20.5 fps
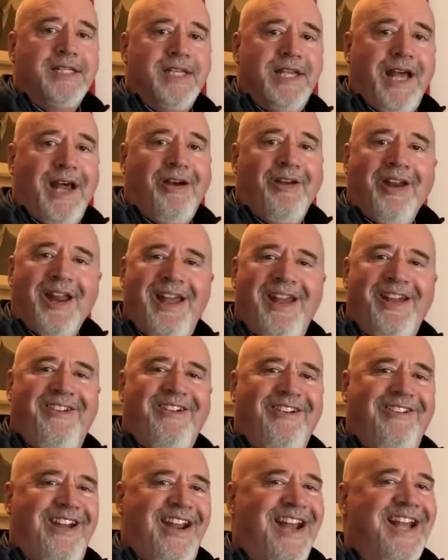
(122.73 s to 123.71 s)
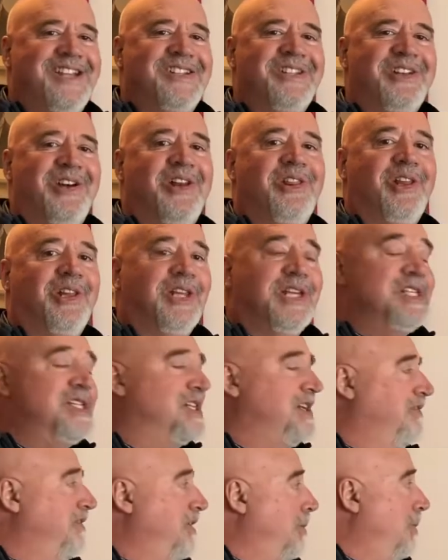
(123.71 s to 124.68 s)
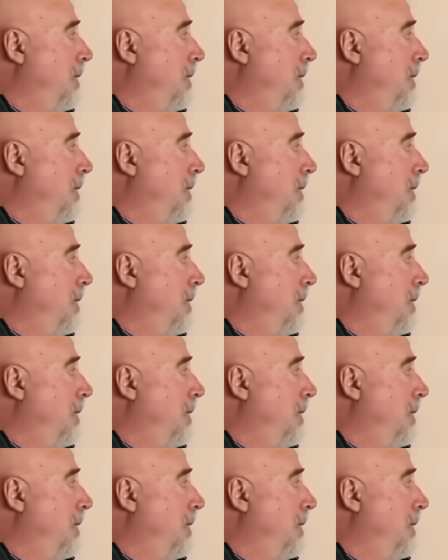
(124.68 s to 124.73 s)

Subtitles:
out when I saw the list of them.